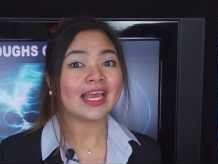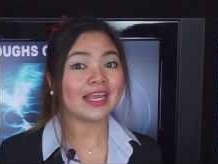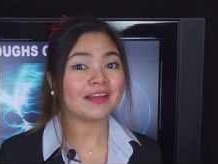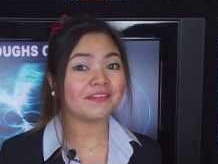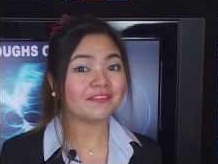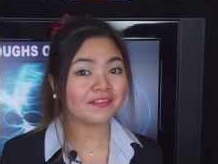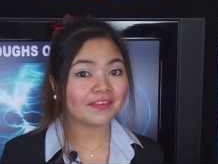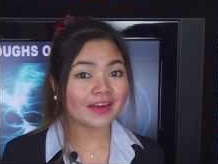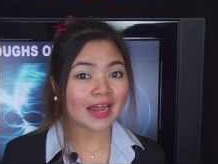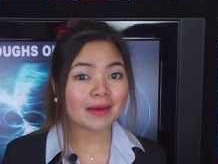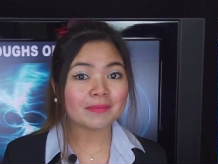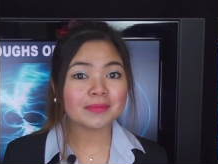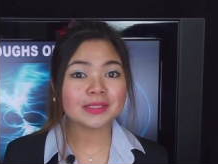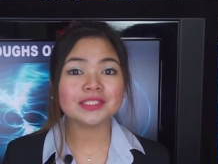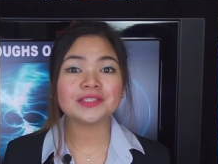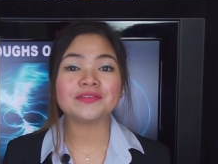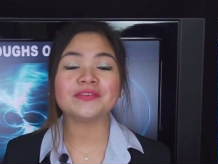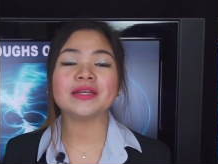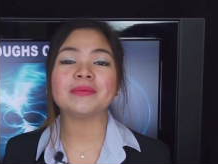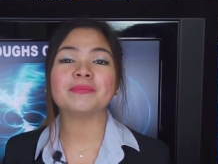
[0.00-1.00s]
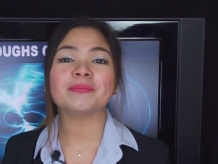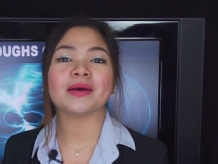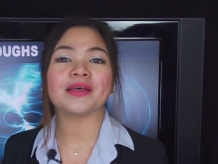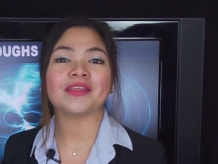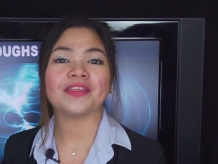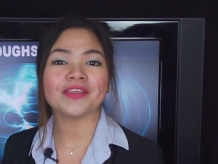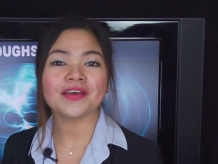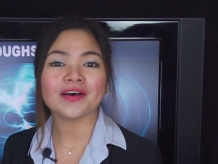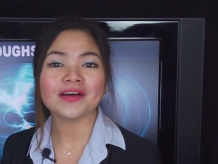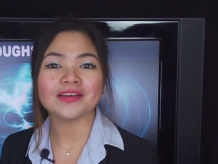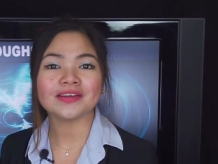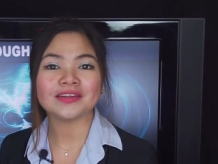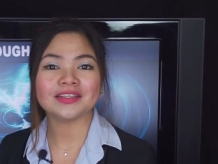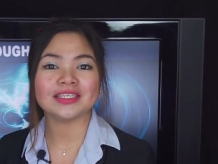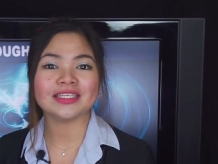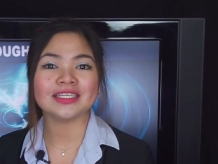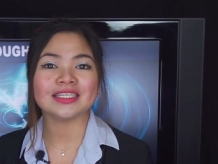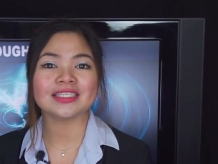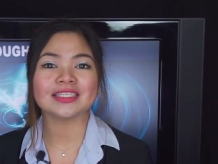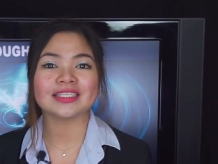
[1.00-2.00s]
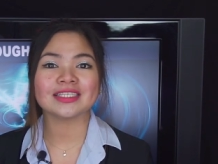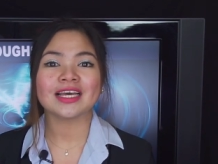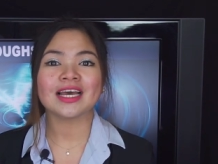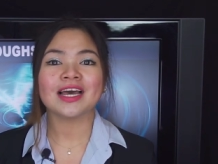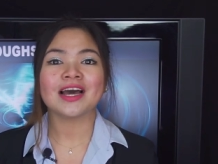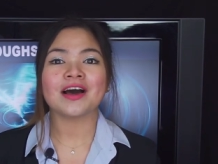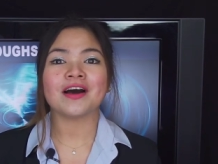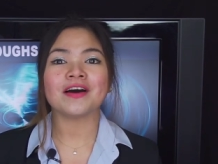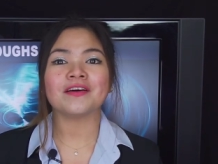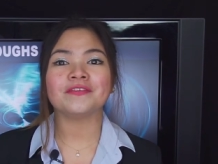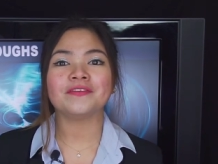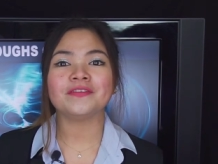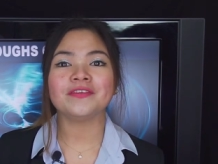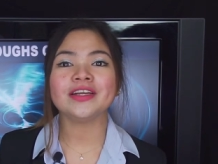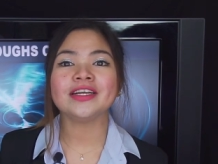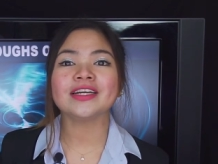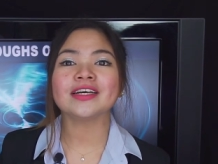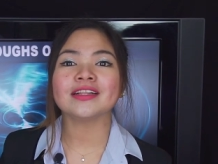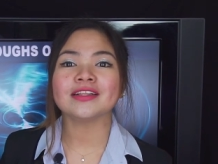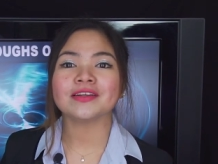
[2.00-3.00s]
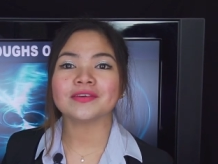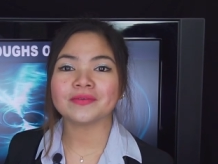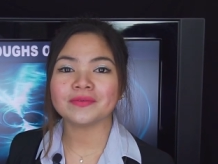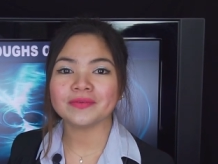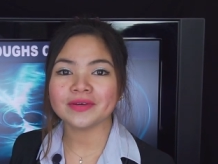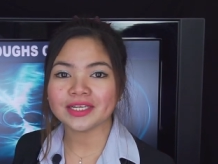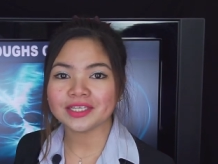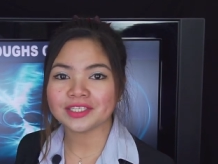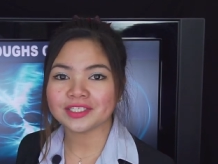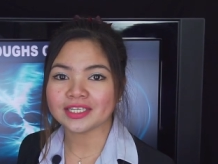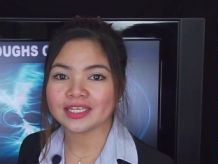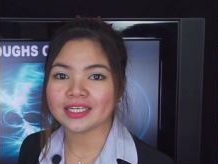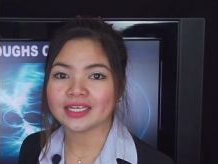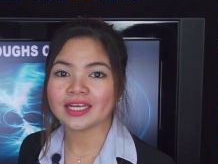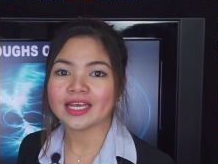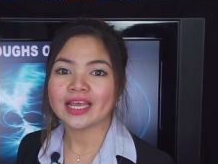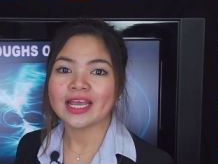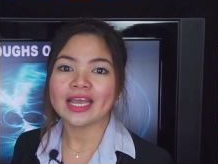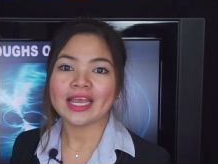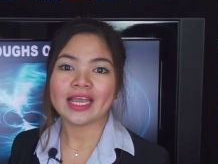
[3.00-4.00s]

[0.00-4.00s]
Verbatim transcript: inflammatory pathologies of renal origin,